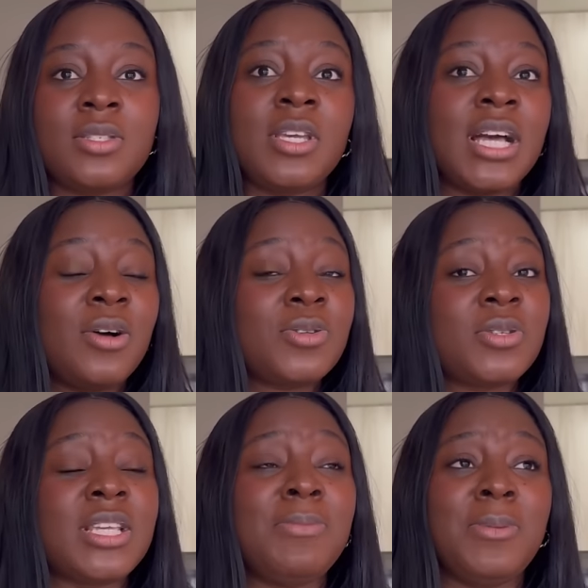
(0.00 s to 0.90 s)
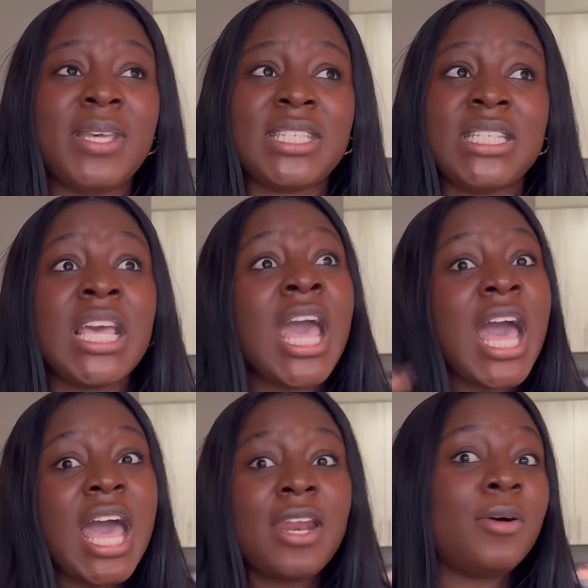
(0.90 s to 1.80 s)
So you can also send me a message
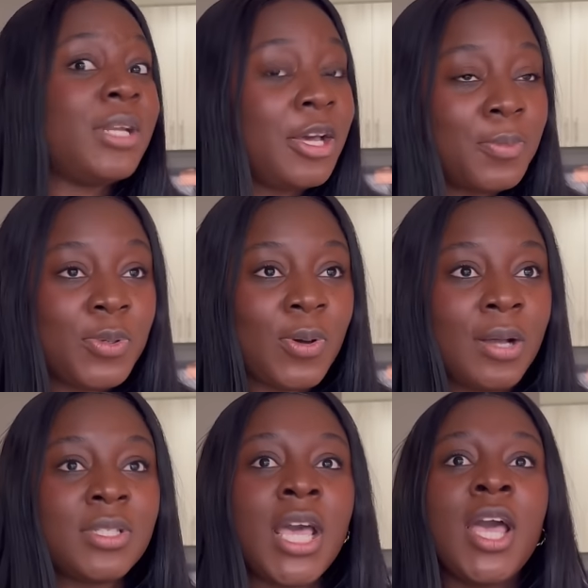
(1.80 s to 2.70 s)
and I would help you out.